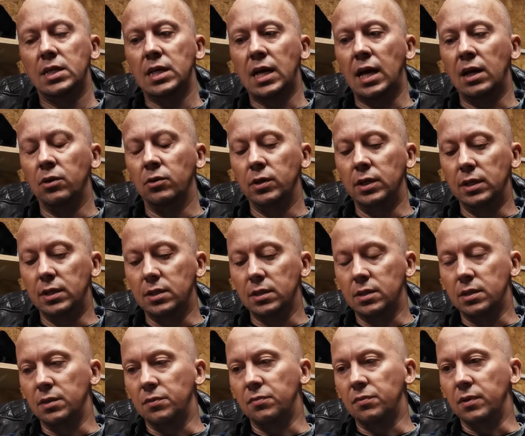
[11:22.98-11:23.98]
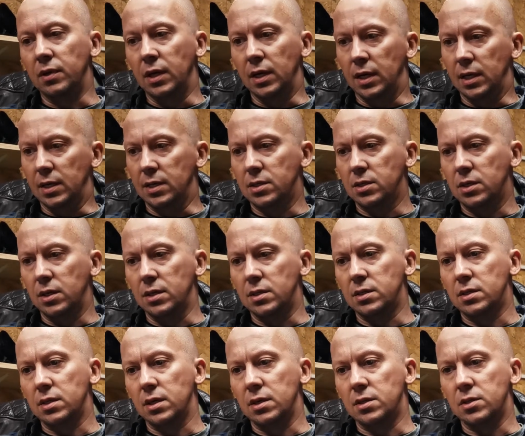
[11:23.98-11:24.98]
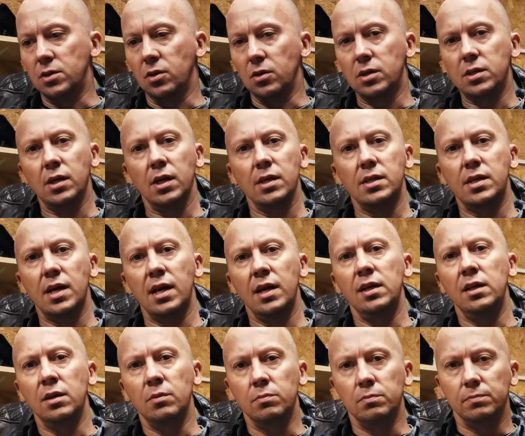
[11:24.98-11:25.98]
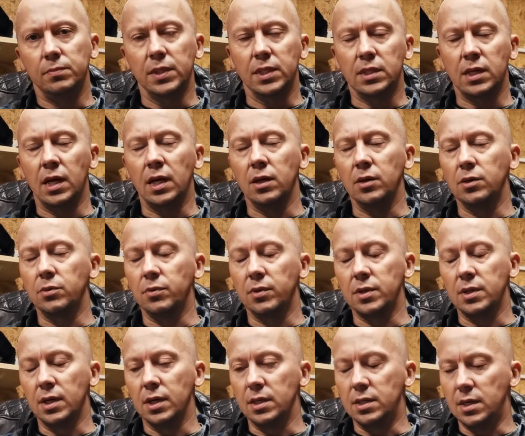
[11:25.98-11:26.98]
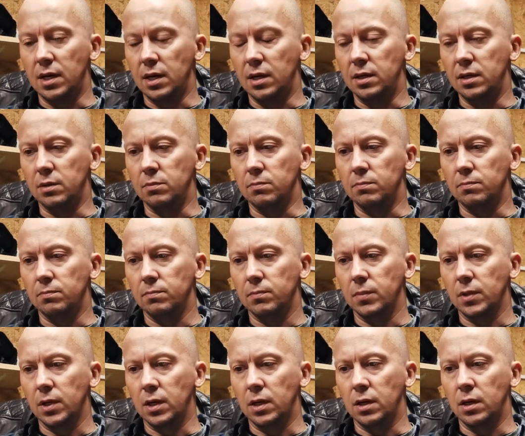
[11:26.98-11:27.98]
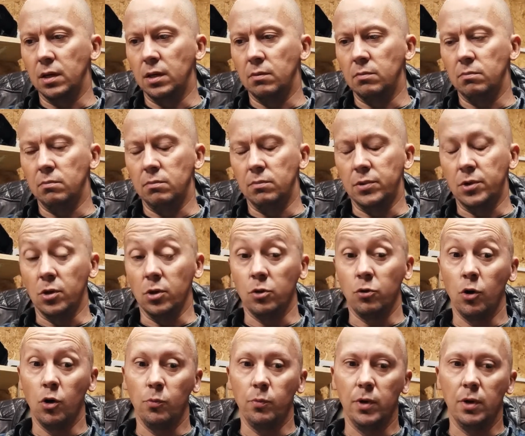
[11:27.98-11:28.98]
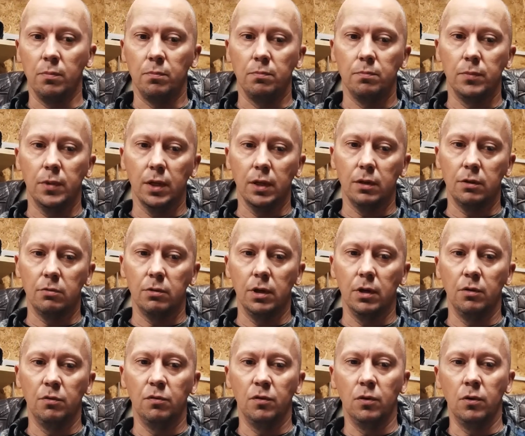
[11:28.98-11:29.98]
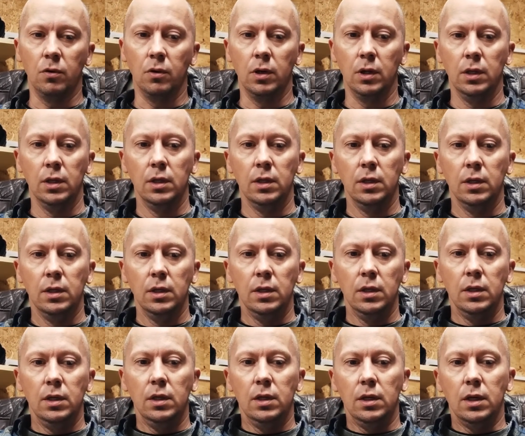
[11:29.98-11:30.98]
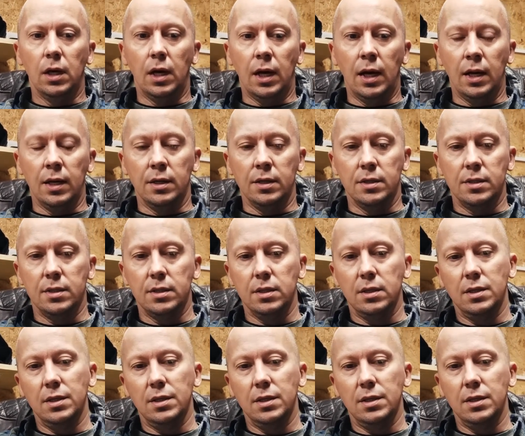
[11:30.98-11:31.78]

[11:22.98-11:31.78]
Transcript: alloyed differently. It's got titanium. It's alloyed with titanium, not chromium like 304. And